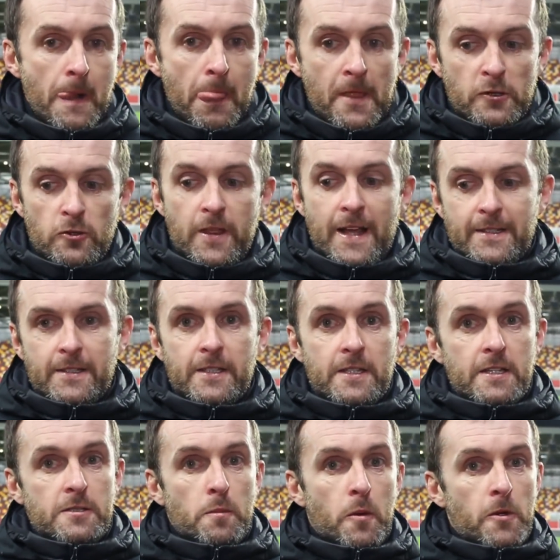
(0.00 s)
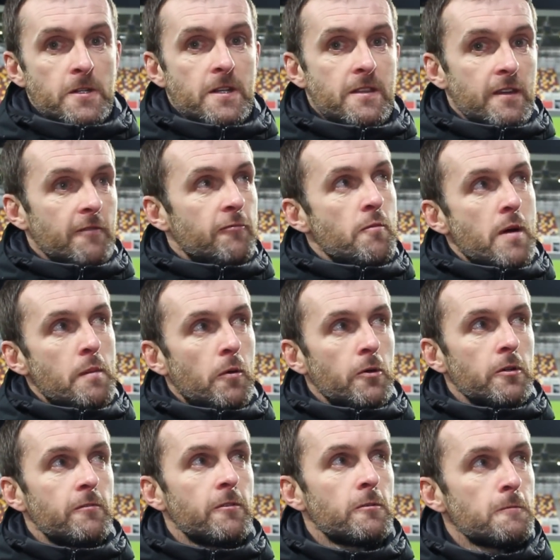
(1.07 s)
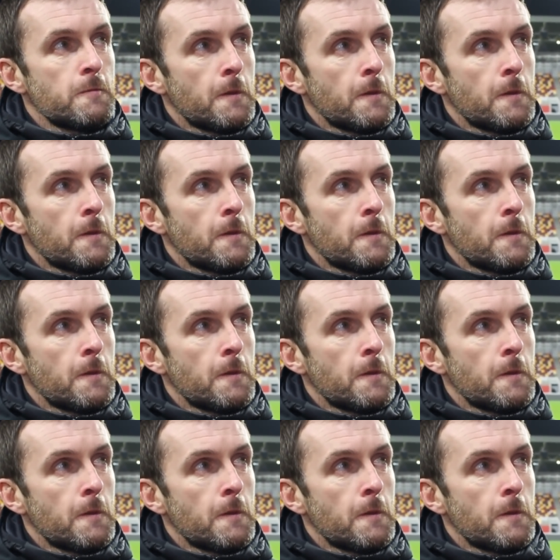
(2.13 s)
So that's the disappointing thing from my point of view.